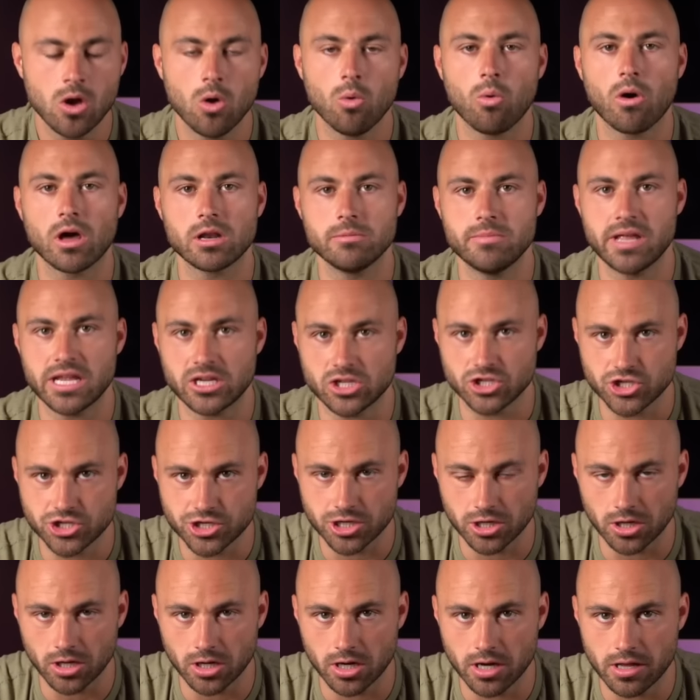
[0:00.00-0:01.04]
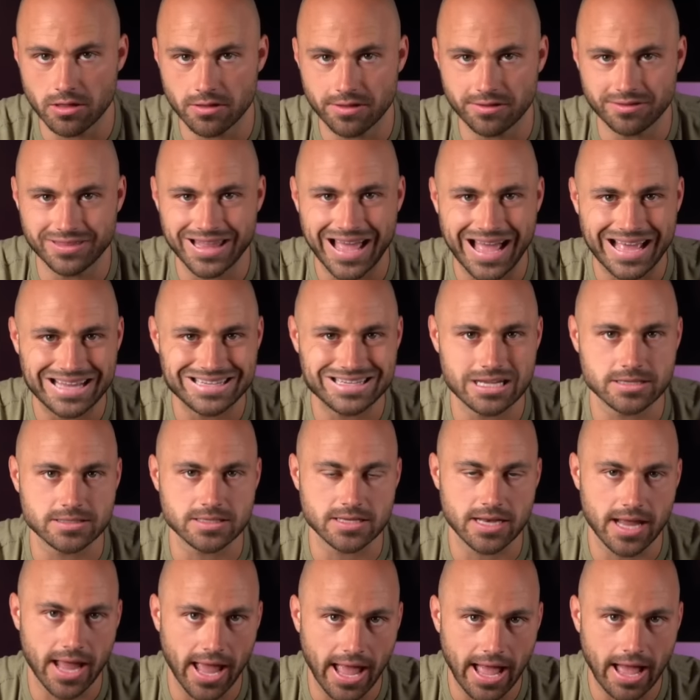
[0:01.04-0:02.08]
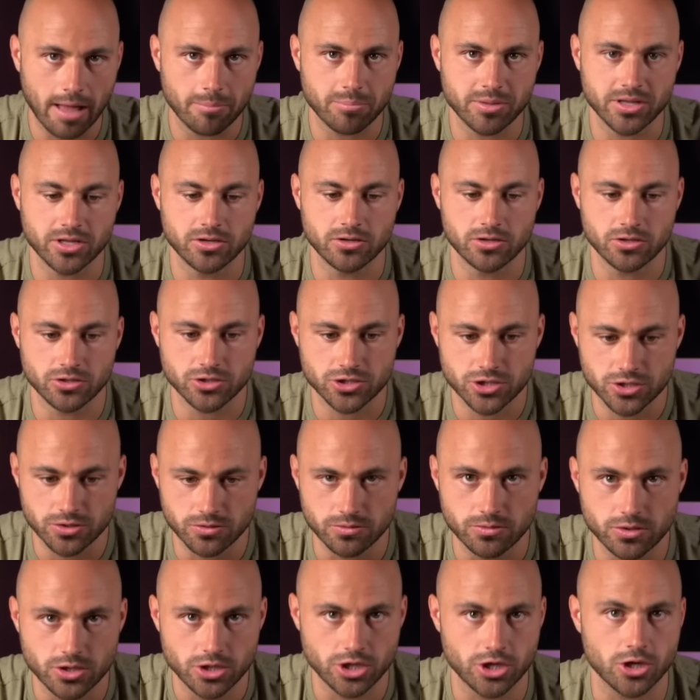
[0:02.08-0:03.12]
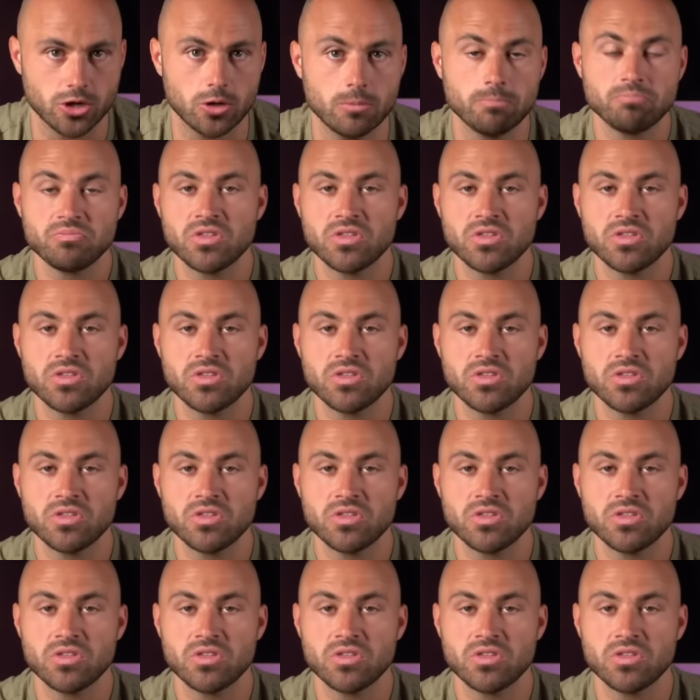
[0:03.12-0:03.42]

Want to make sure that that doesn't happen to you.